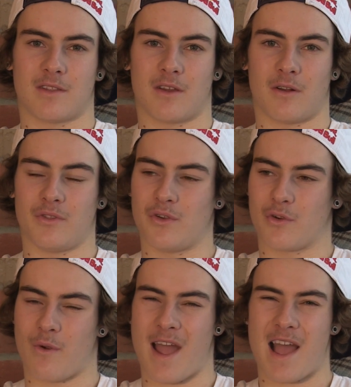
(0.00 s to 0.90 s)
you know, new
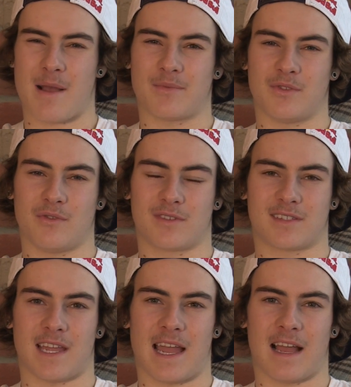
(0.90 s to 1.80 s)
grabs, new
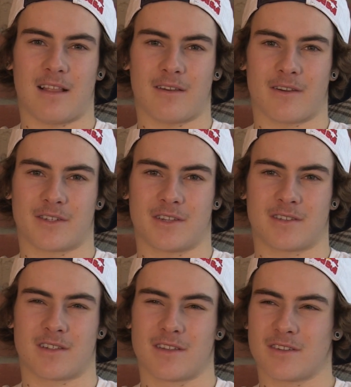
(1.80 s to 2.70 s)
style, or just